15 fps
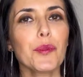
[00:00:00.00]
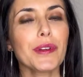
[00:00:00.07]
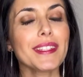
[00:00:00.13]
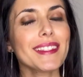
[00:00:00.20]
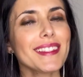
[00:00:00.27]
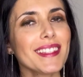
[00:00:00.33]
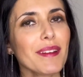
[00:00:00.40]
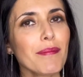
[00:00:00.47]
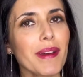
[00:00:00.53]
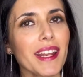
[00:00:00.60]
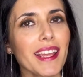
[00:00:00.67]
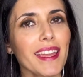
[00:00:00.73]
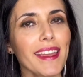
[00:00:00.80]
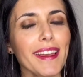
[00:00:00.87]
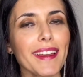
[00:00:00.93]
When
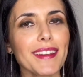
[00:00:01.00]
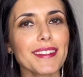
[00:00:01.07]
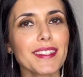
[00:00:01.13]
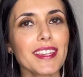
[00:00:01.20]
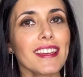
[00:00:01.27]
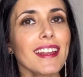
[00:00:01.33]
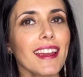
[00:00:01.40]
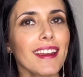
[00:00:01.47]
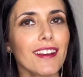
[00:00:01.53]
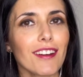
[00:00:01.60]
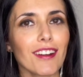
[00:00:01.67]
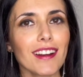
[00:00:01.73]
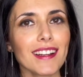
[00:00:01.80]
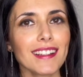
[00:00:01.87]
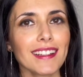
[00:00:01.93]
somebody is good at
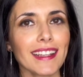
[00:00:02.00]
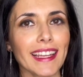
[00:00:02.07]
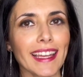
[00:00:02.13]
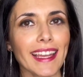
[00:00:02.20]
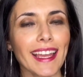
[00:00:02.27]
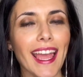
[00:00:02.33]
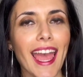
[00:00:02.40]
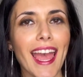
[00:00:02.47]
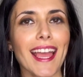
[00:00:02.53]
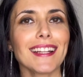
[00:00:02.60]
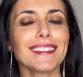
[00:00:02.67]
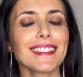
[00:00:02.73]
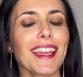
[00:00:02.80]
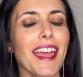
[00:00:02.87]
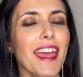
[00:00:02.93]
gardening
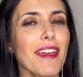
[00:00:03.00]
and